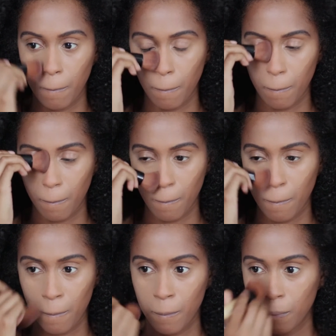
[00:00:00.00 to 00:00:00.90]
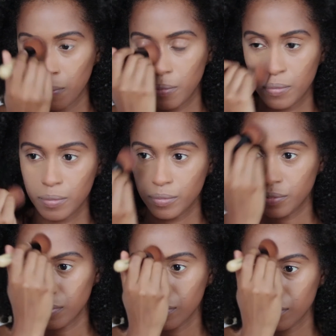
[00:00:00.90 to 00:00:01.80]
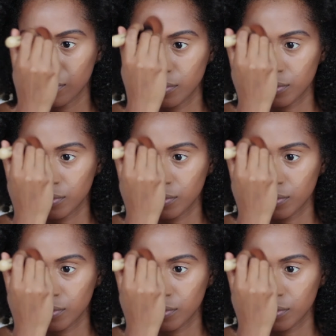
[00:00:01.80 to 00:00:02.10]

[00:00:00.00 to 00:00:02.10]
Nothing is said.